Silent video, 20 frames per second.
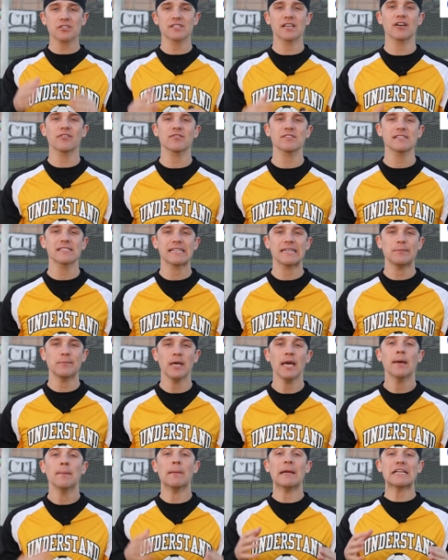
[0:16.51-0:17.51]
self-esteem,
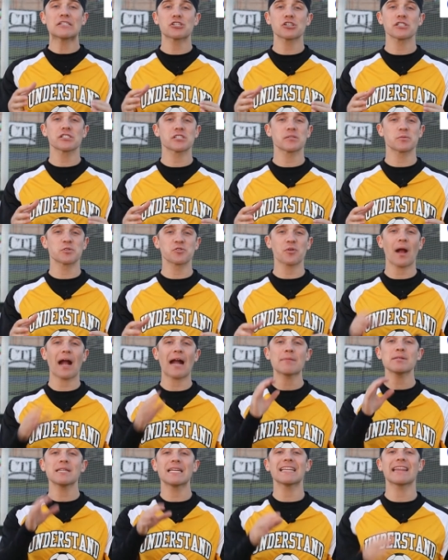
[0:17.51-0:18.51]
make sure to
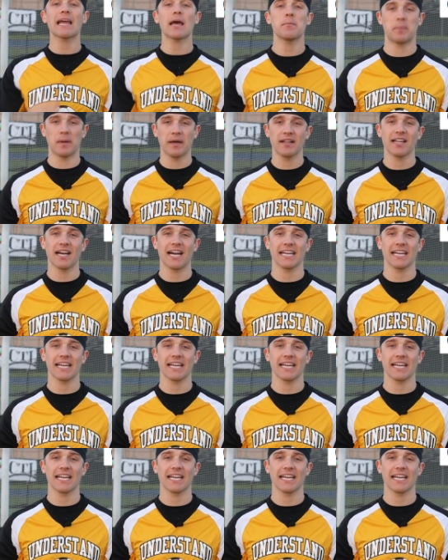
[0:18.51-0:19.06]
subscribe and hit that bell